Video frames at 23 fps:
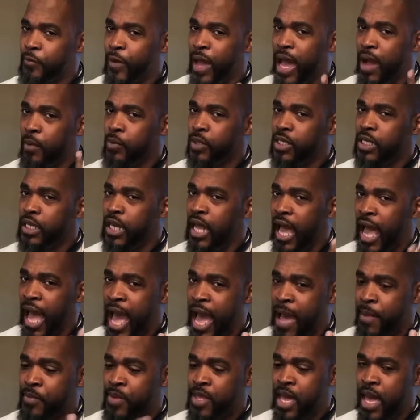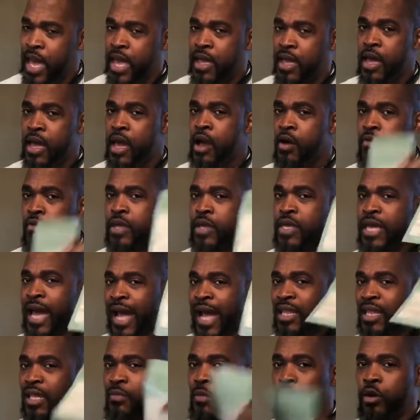hack. We did an IBA. We got
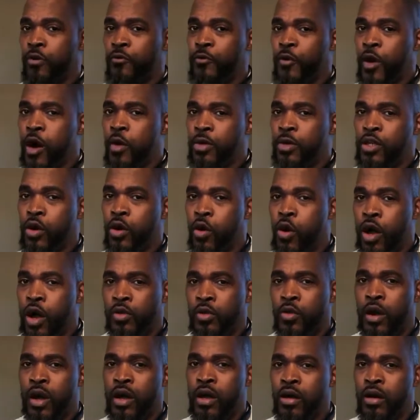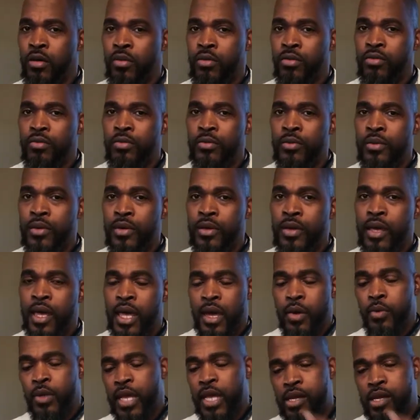them on the phone with the auto and home. And
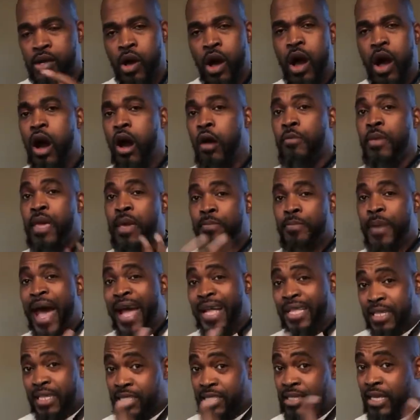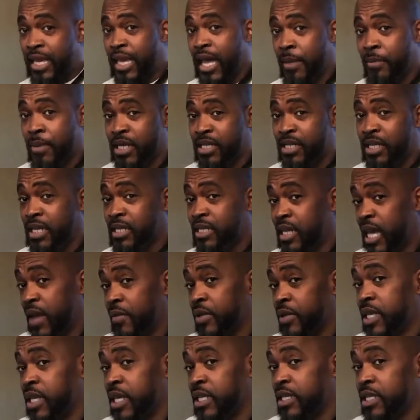when they call me back to say how much they saved or
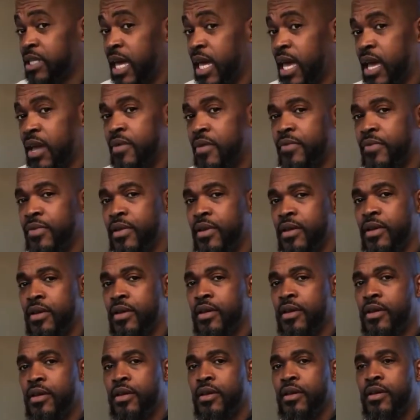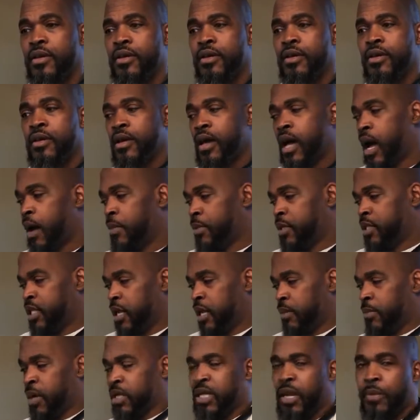didn't save, I'm going to tell them
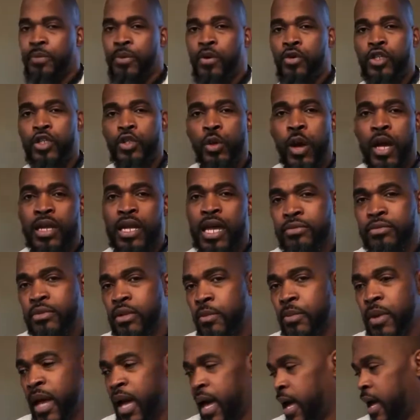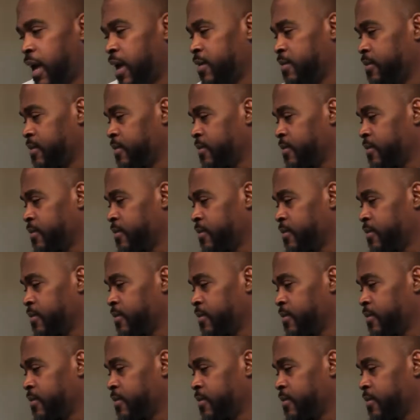about that brochure I left them behind